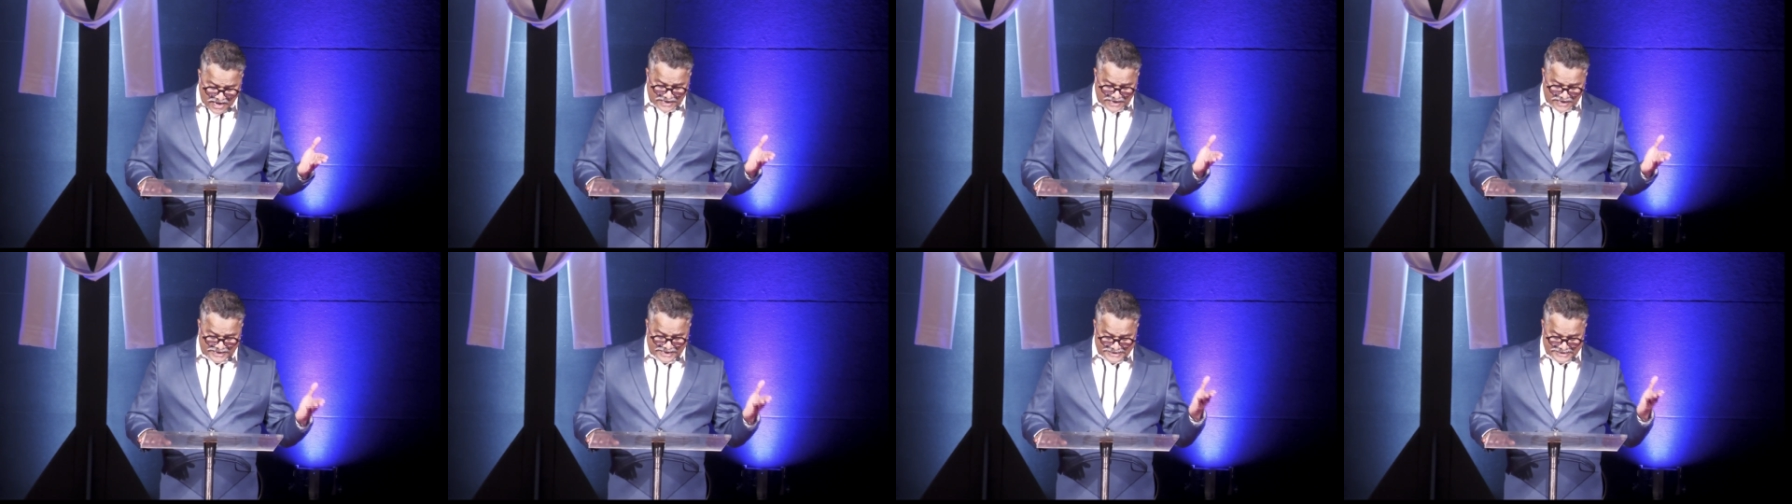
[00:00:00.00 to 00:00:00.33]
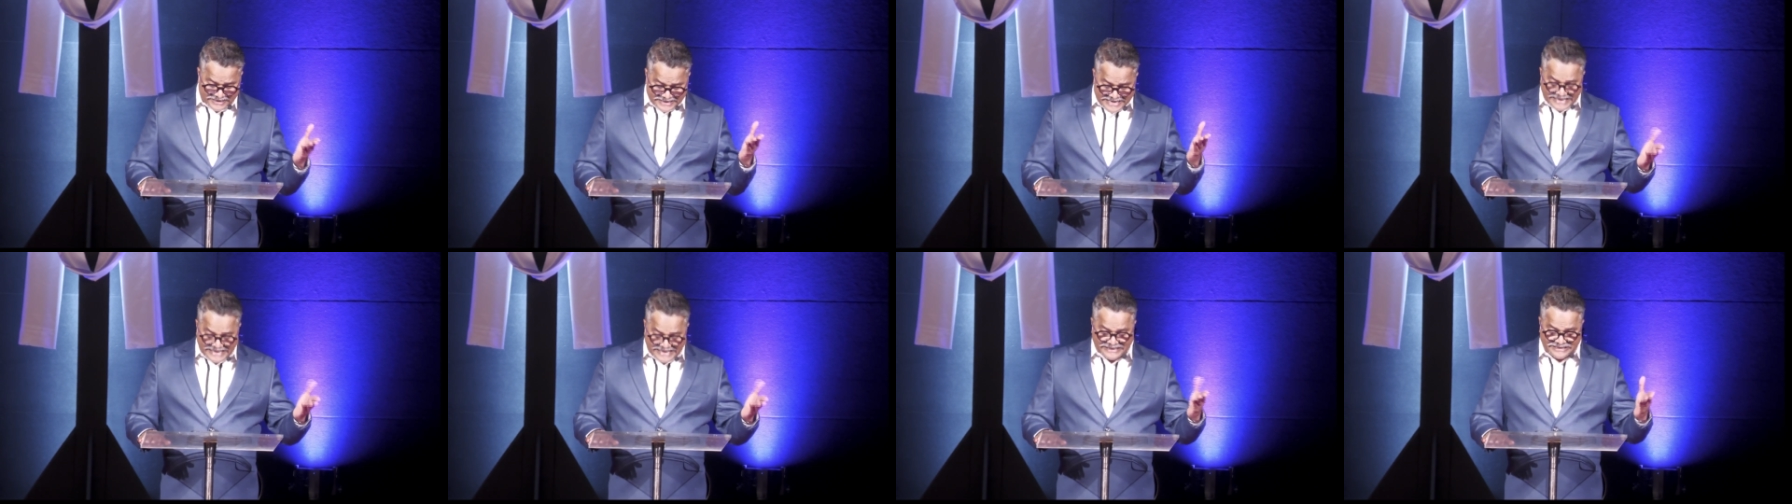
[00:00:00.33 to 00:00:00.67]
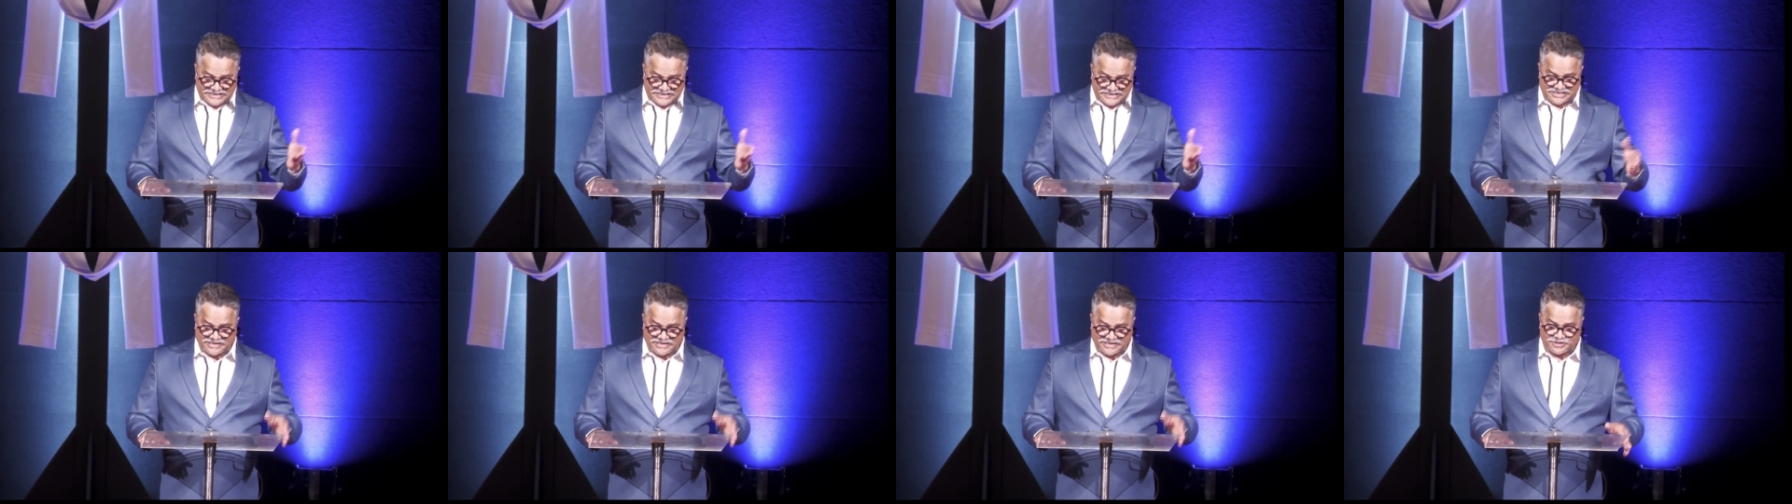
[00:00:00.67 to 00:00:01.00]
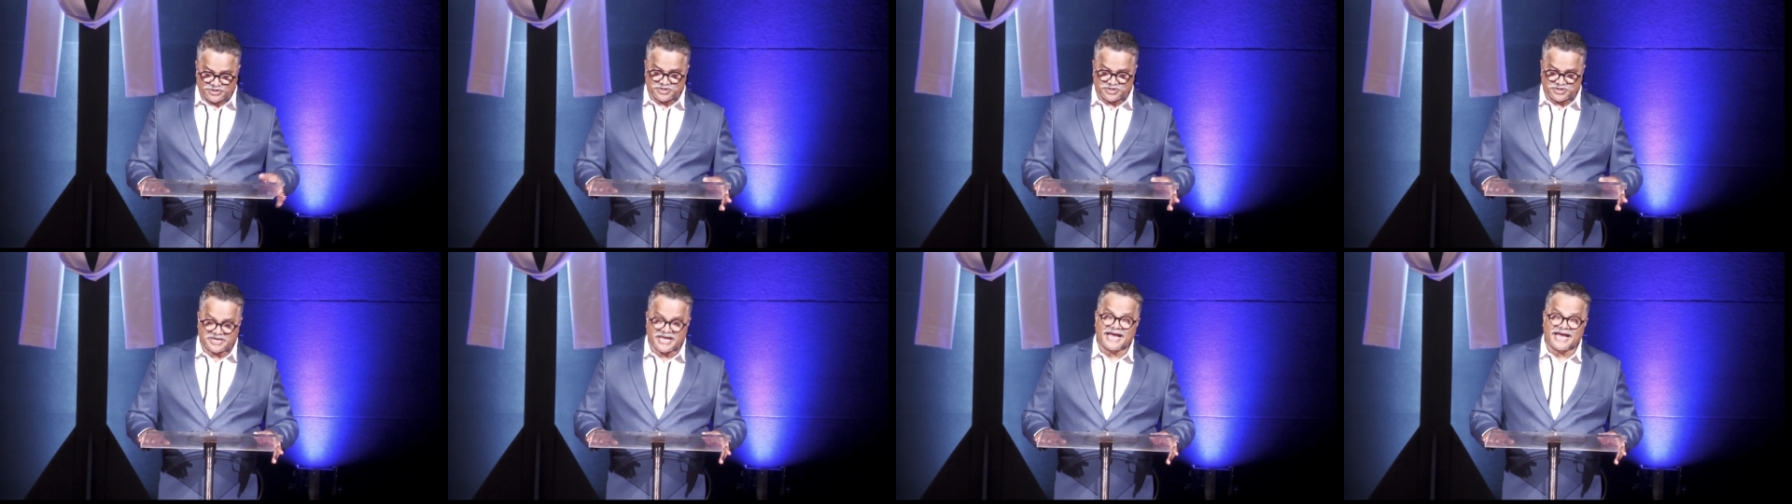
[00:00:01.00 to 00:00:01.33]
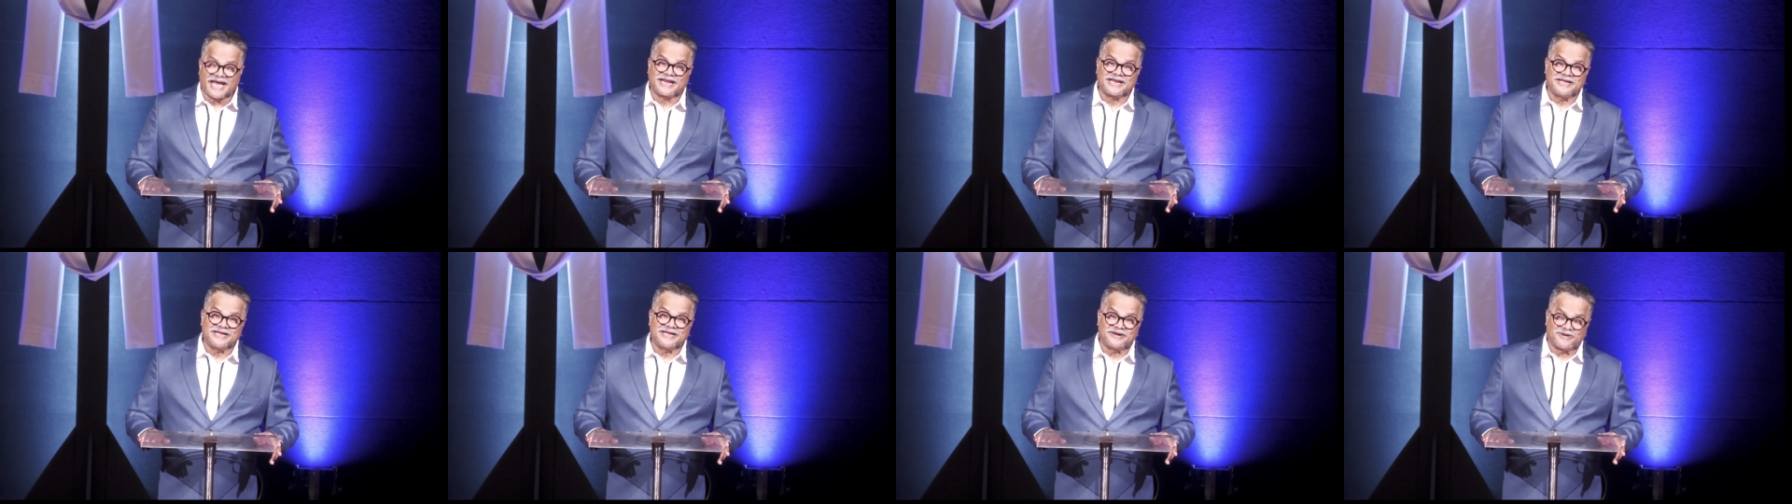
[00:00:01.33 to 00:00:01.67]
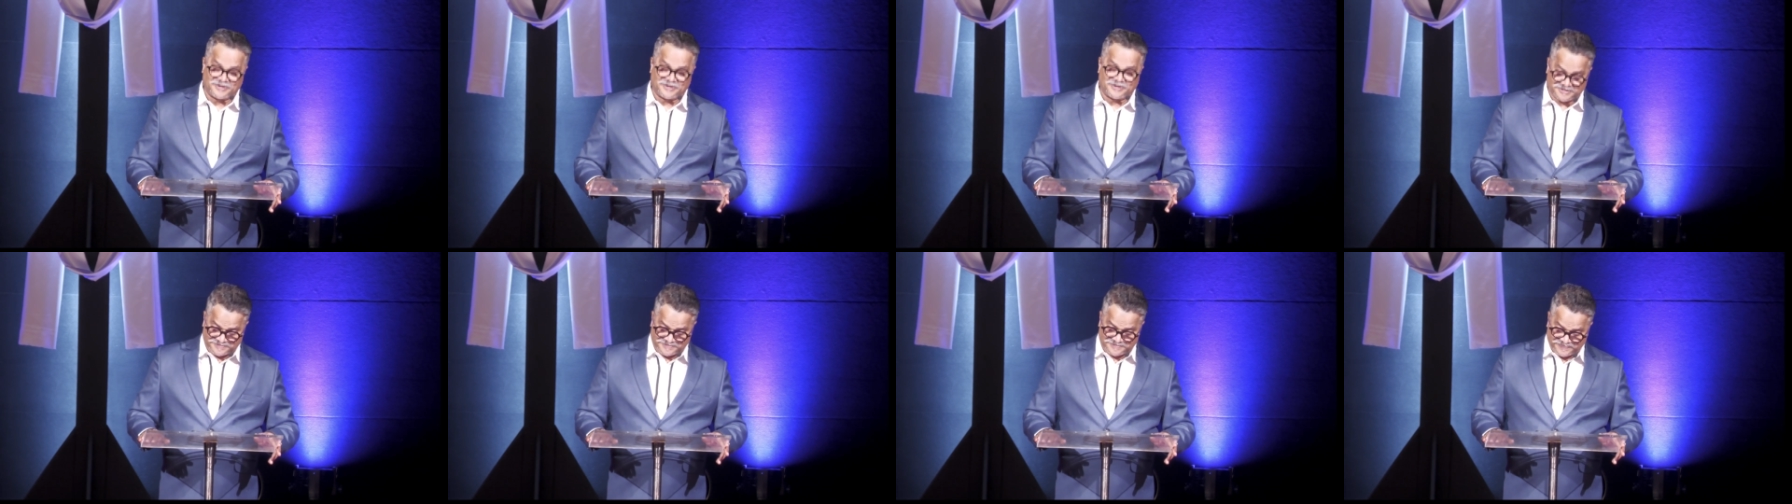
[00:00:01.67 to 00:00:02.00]
and I need His strength to carry
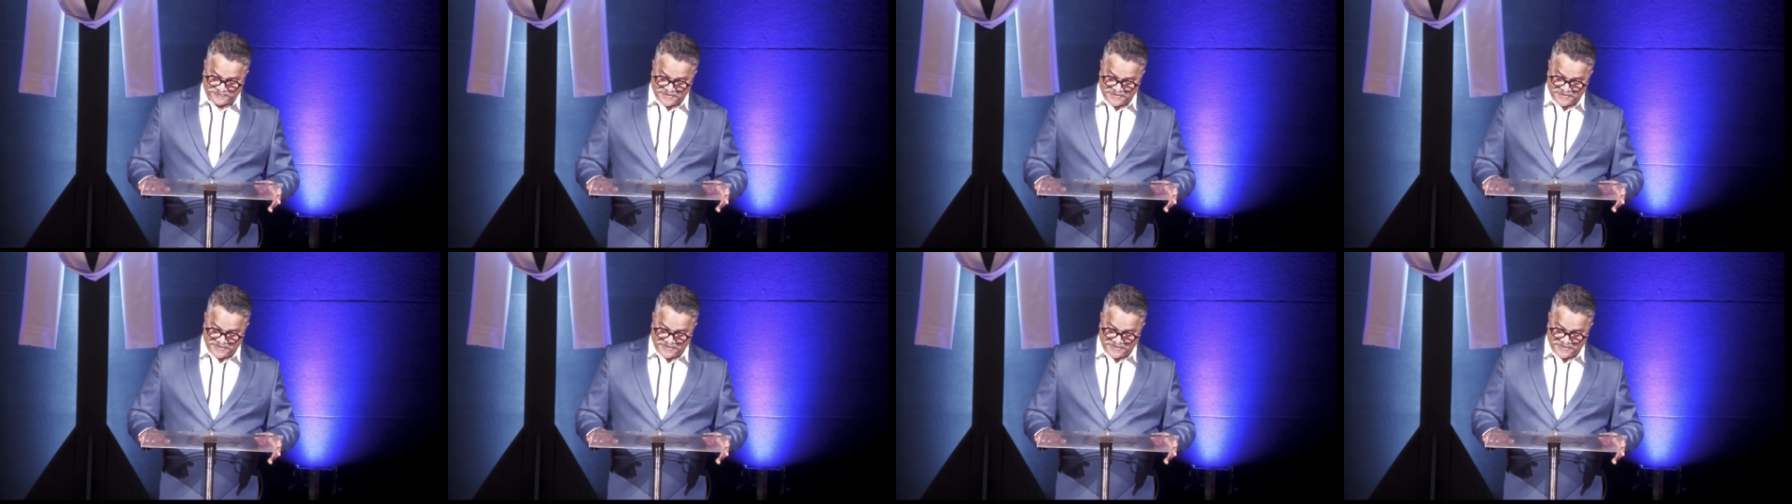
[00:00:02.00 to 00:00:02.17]
on.